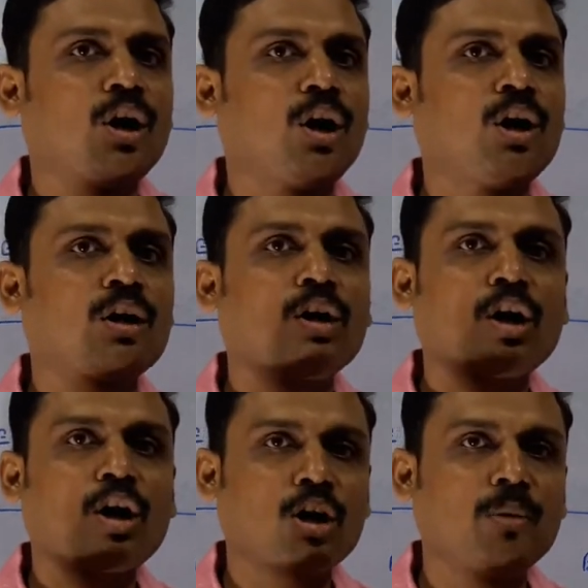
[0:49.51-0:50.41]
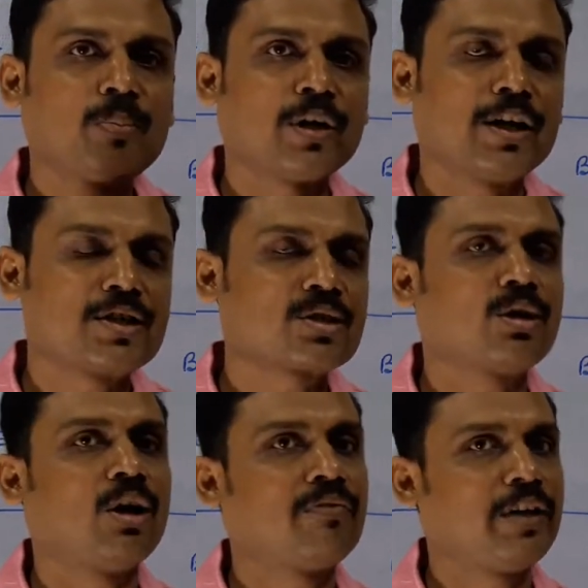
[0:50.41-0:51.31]
or components
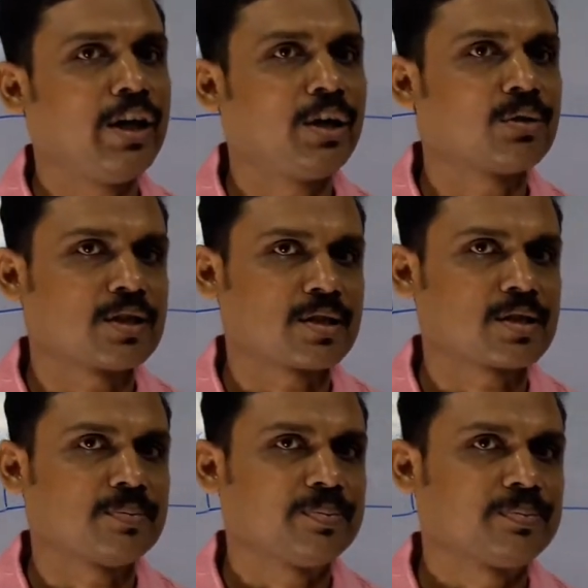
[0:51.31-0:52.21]
of an ecosystem.